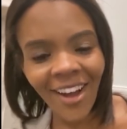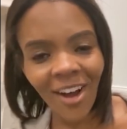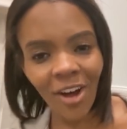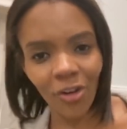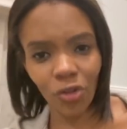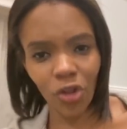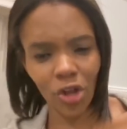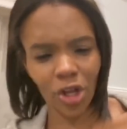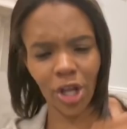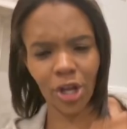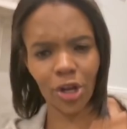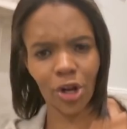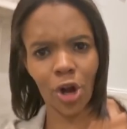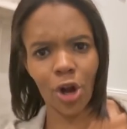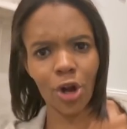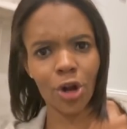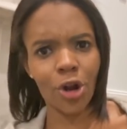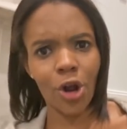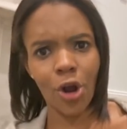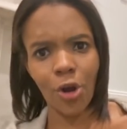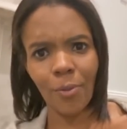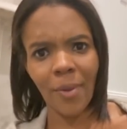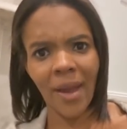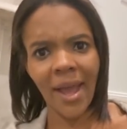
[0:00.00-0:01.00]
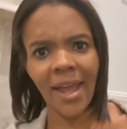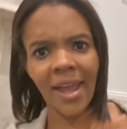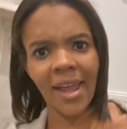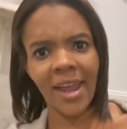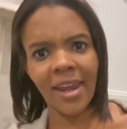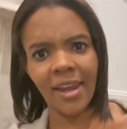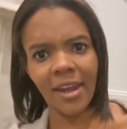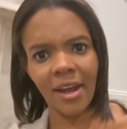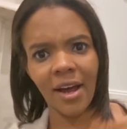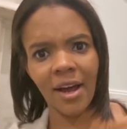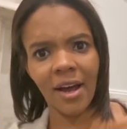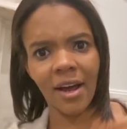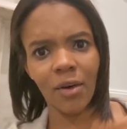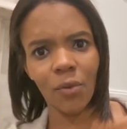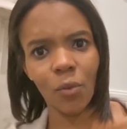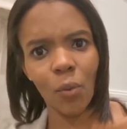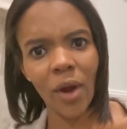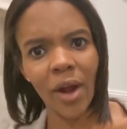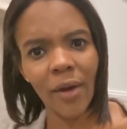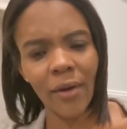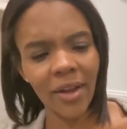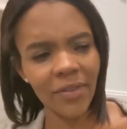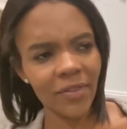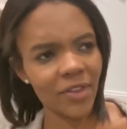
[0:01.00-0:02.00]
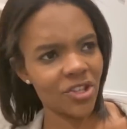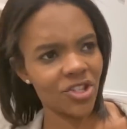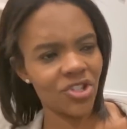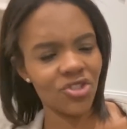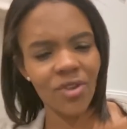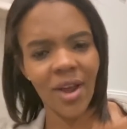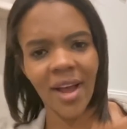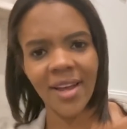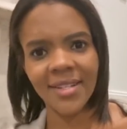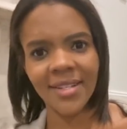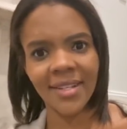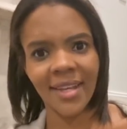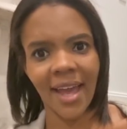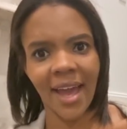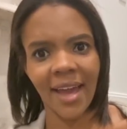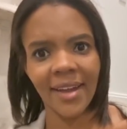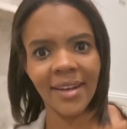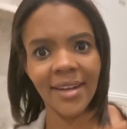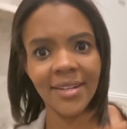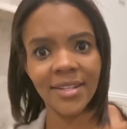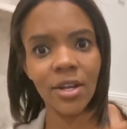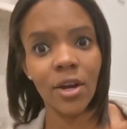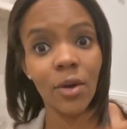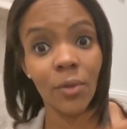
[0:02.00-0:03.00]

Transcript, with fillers: Look at Kurt Cobain uh, wearing this dress, Candace.